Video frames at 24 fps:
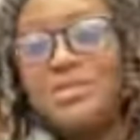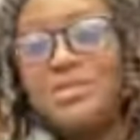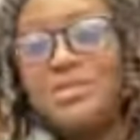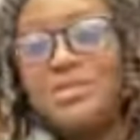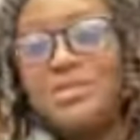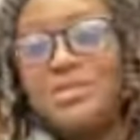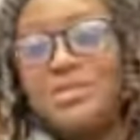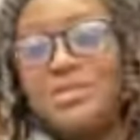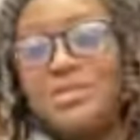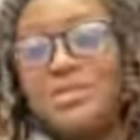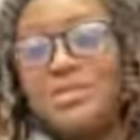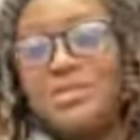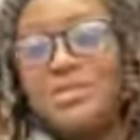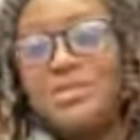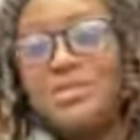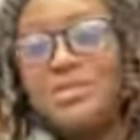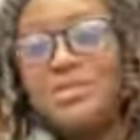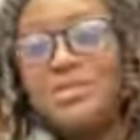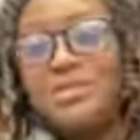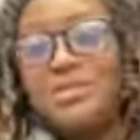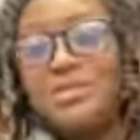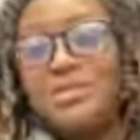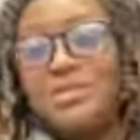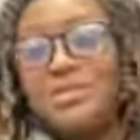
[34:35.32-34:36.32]
and you have to
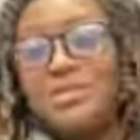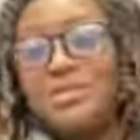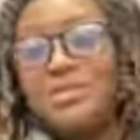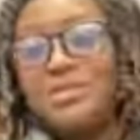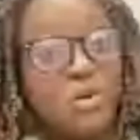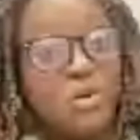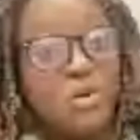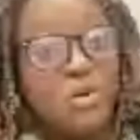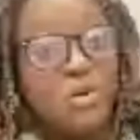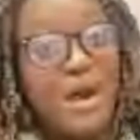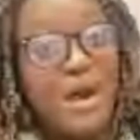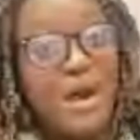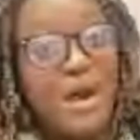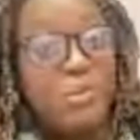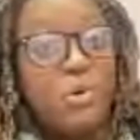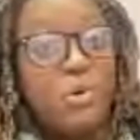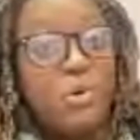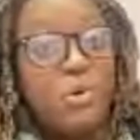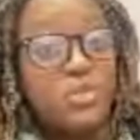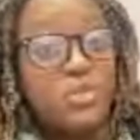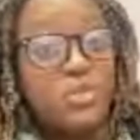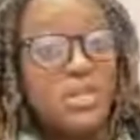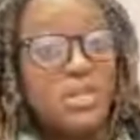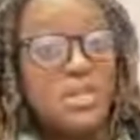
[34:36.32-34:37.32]
allow yourself to
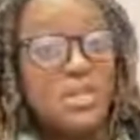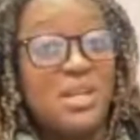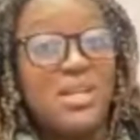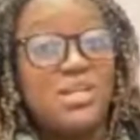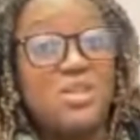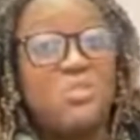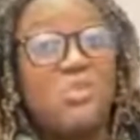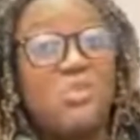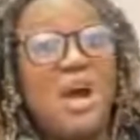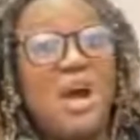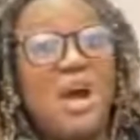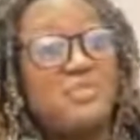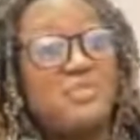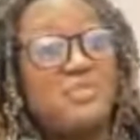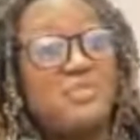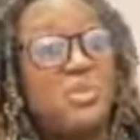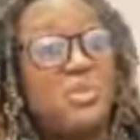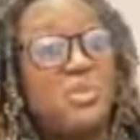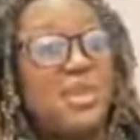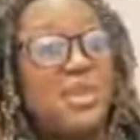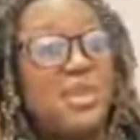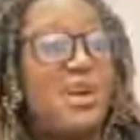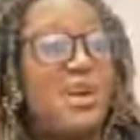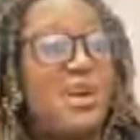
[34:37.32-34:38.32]
get there
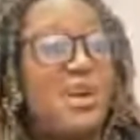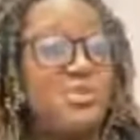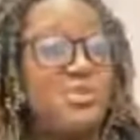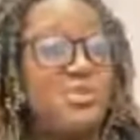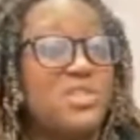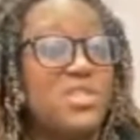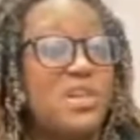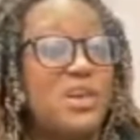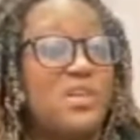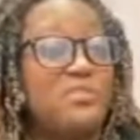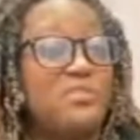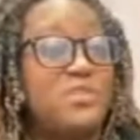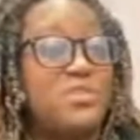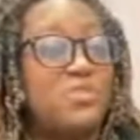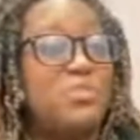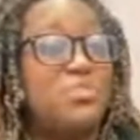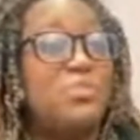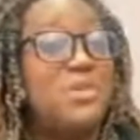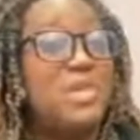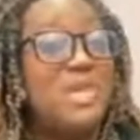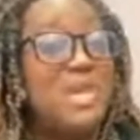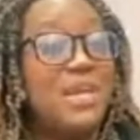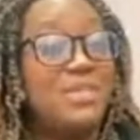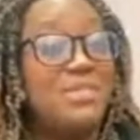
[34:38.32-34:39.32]
mentally so
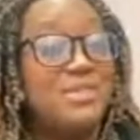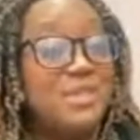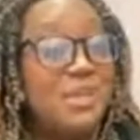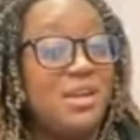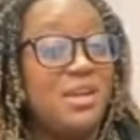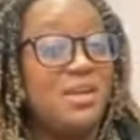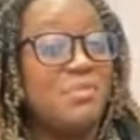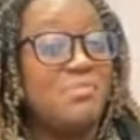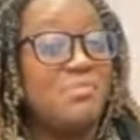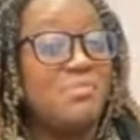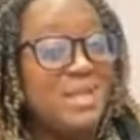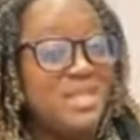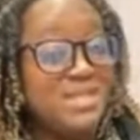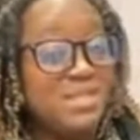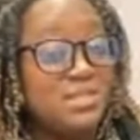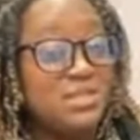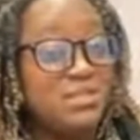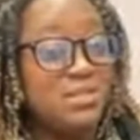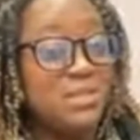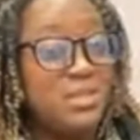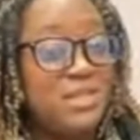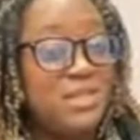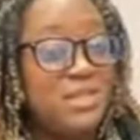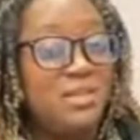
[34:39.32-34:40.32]
that, you know,
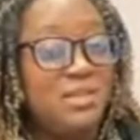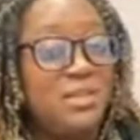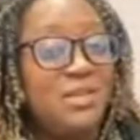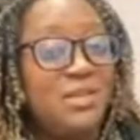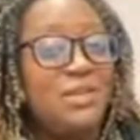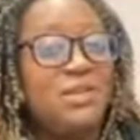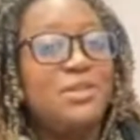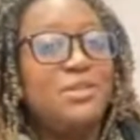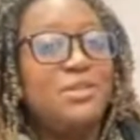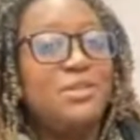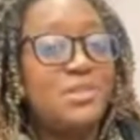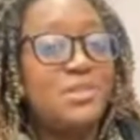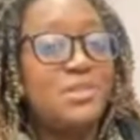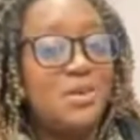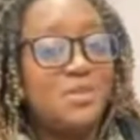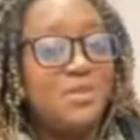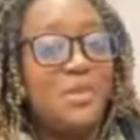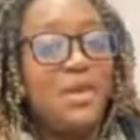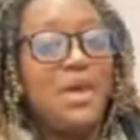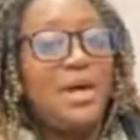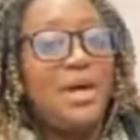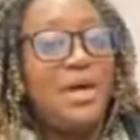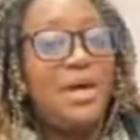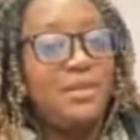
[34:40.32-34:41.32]
you can
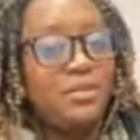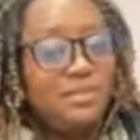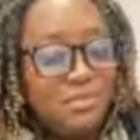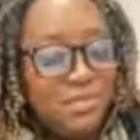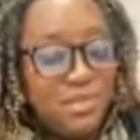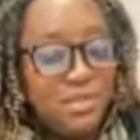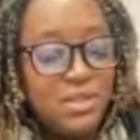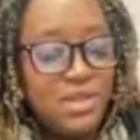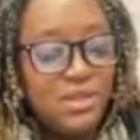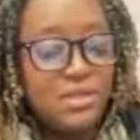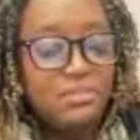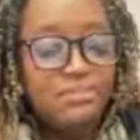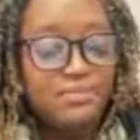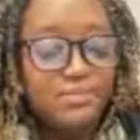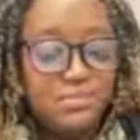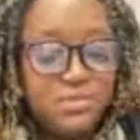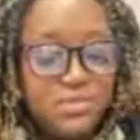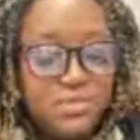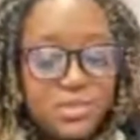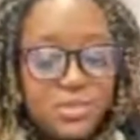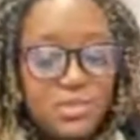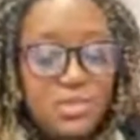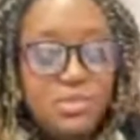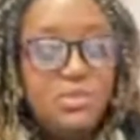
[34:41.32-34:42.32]

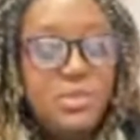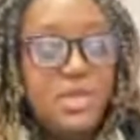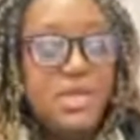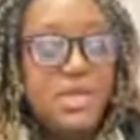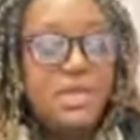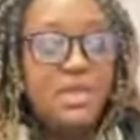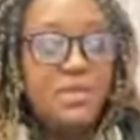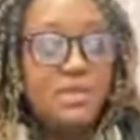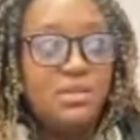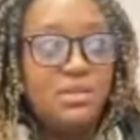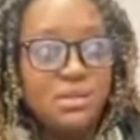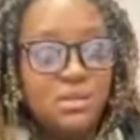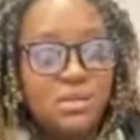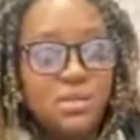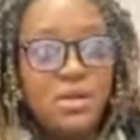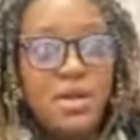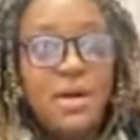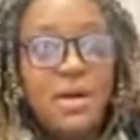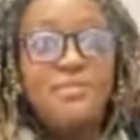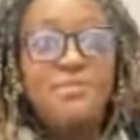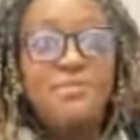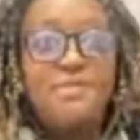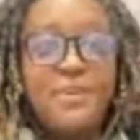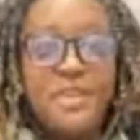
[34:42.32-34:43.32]
eventually start to
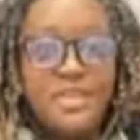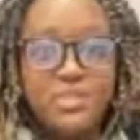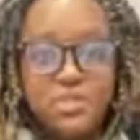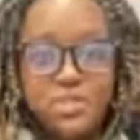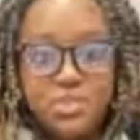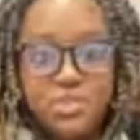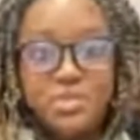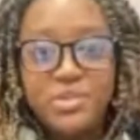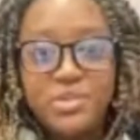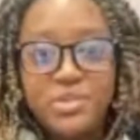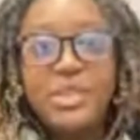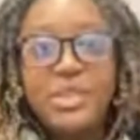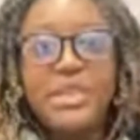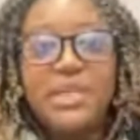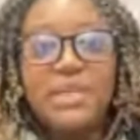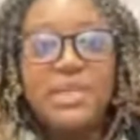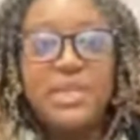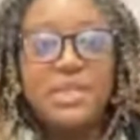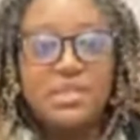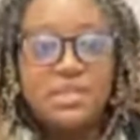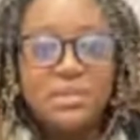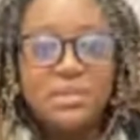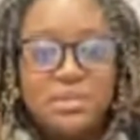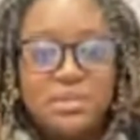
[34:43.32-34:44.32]
take that action.
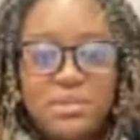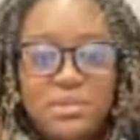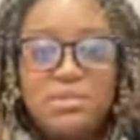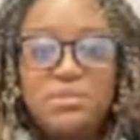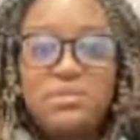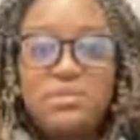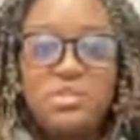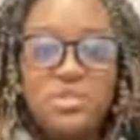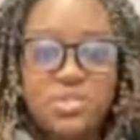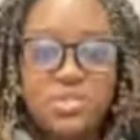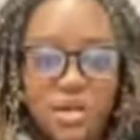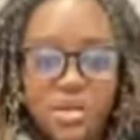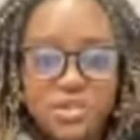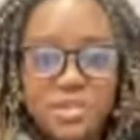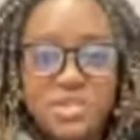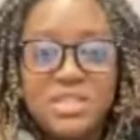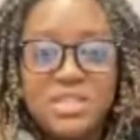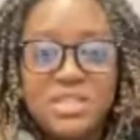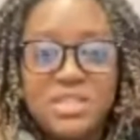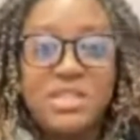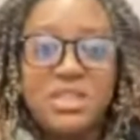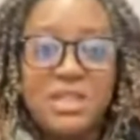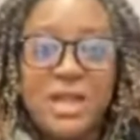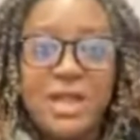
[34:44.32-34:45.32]
I think there's, I
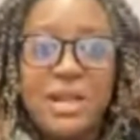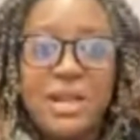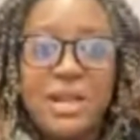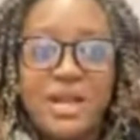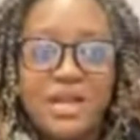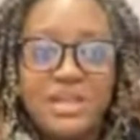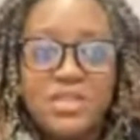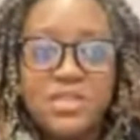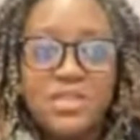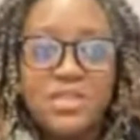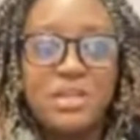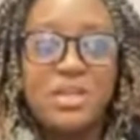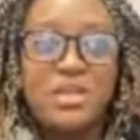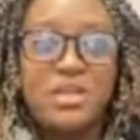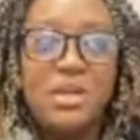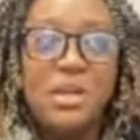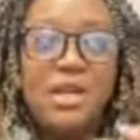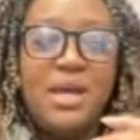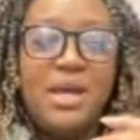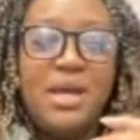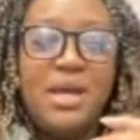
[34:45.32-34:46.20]
don't know where